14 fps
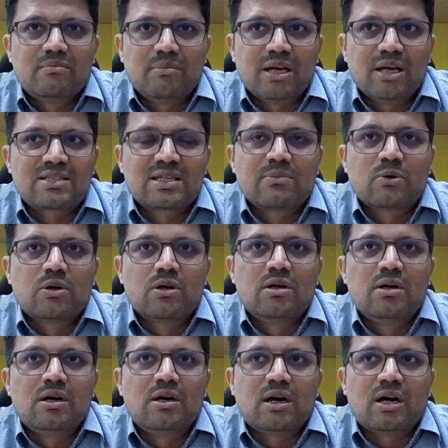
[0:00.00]
make some
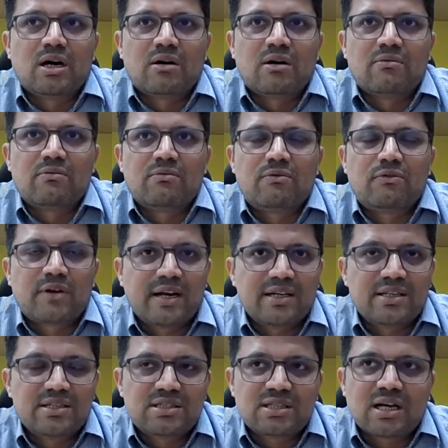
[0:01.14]
good
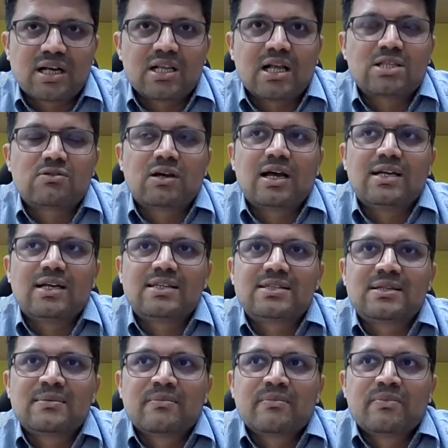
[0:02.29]
friends as well as
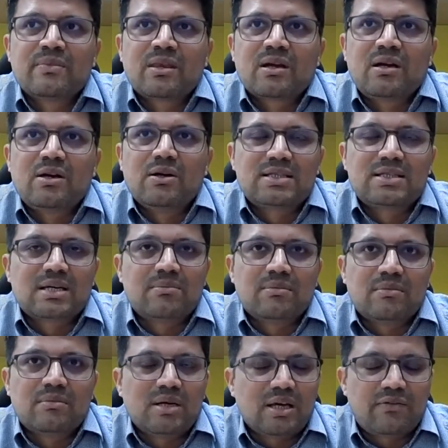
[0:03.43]
there's
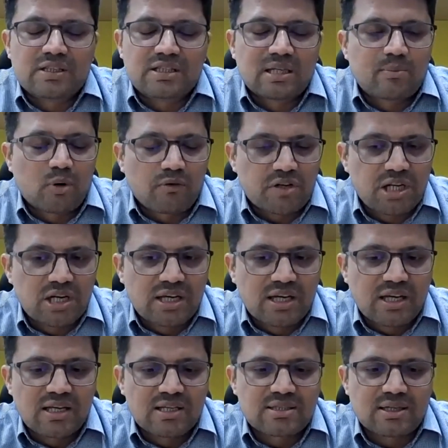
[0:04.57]
some if it's in professional
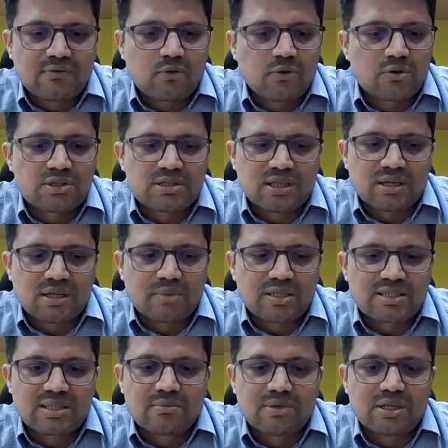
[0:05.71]
degrees of course uh, make
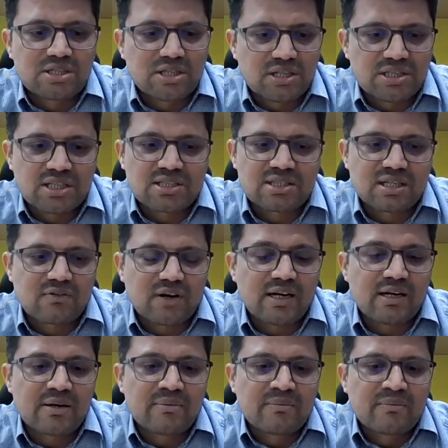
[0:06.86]
some research and stuff
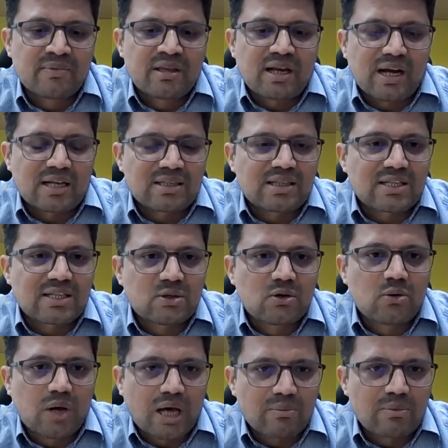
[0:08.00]
right i think that's going
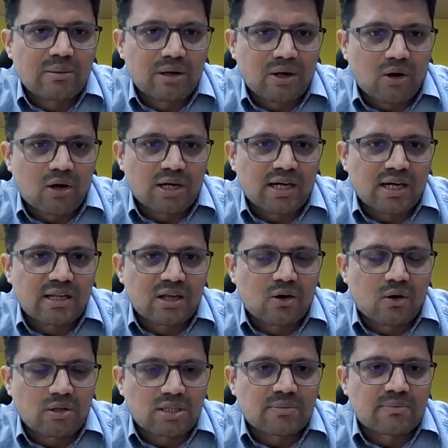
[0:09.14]
to help them a lot right in the
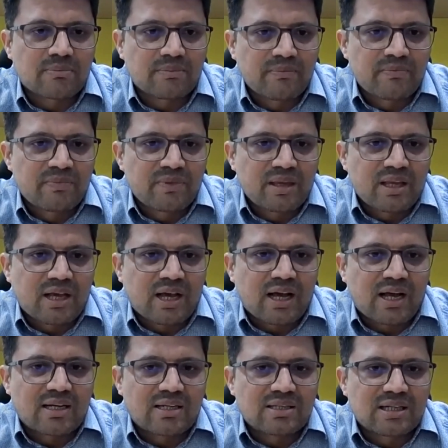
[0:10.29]
long term
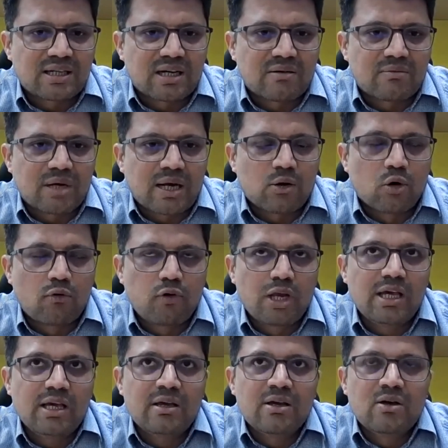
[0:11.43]
and yeah. uh, and
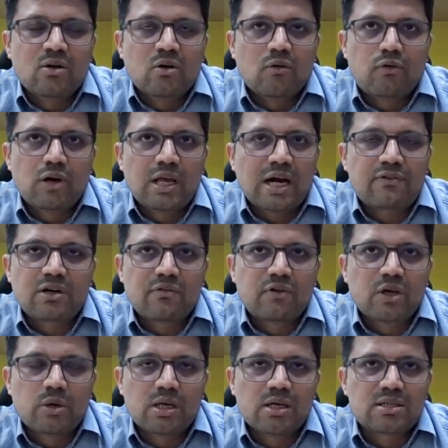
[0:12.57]
hopefully hopefully after a
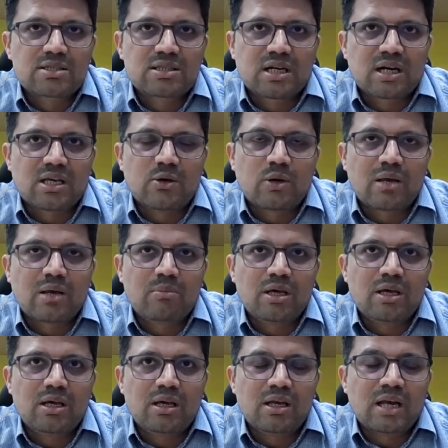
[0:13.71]
few years uh, you can be
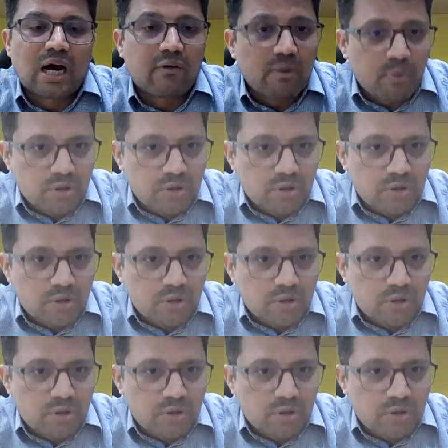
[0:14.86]
in our